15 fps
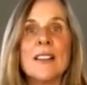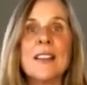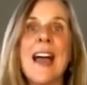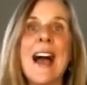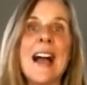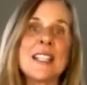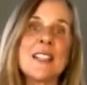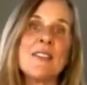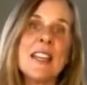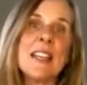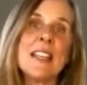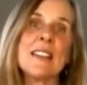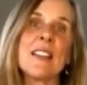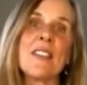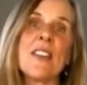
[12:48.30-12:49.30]

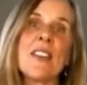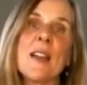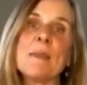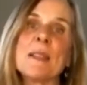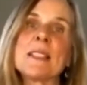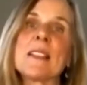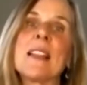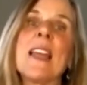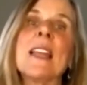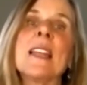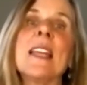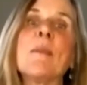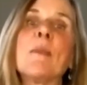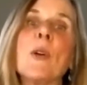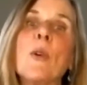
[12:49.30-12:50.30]
activating the thymus gland,
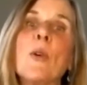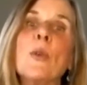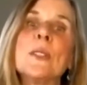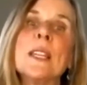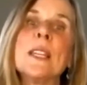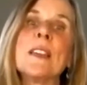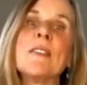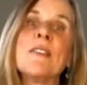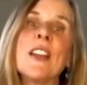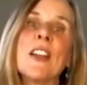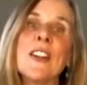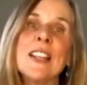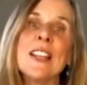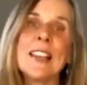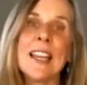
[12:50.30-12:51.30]
and we're holding it
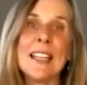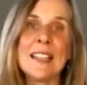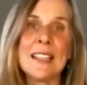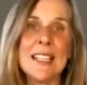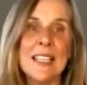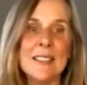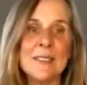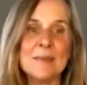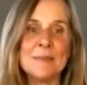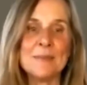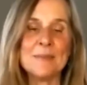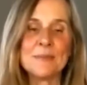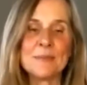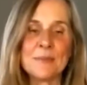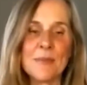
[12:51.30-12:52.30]
very lightly.
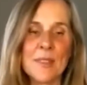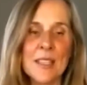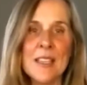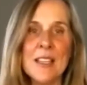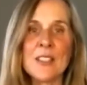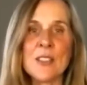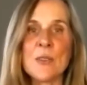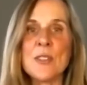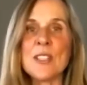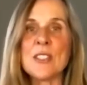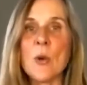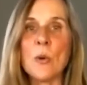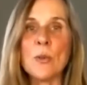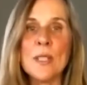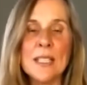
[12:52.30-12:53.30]
So just
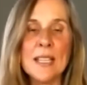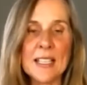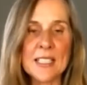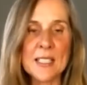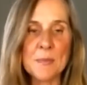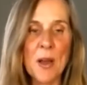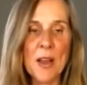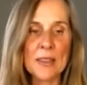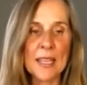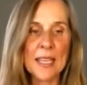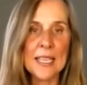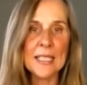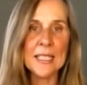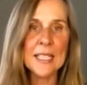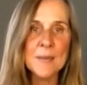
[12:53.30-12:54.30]
holding that spot
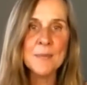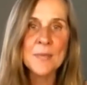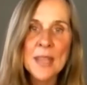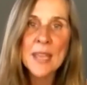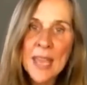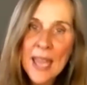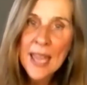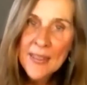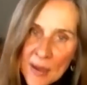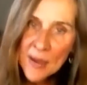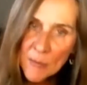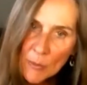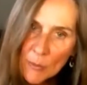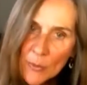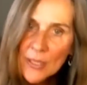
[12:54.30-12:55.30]
lightly. And then
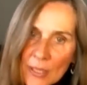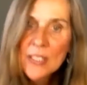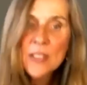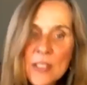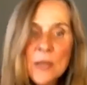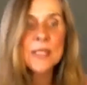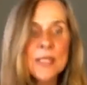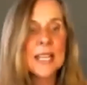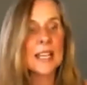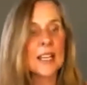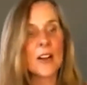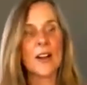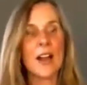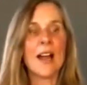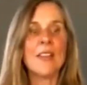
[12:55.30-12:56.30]
what we're going to do is take
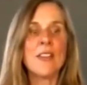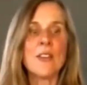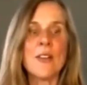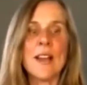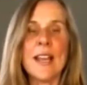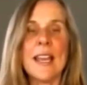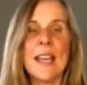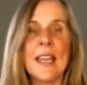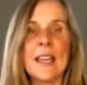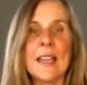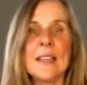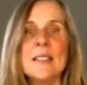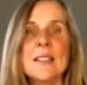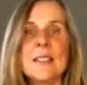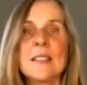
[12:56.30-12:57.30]
our other
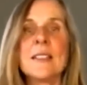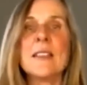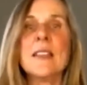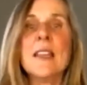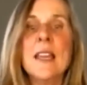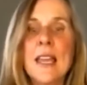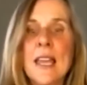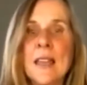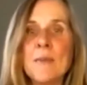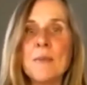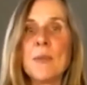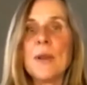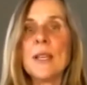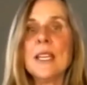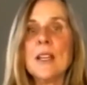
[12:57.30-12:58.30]
hand and
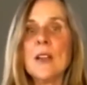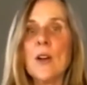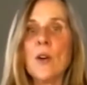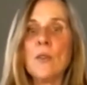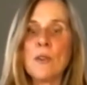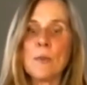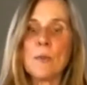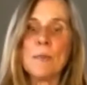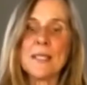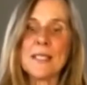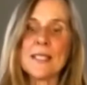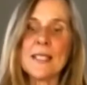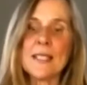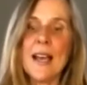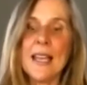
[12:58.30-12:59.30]
bring it over
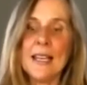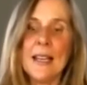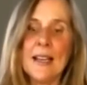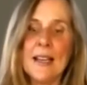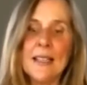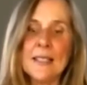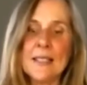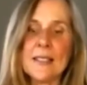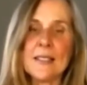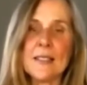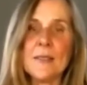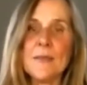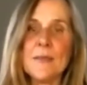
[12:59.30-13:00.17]
beside us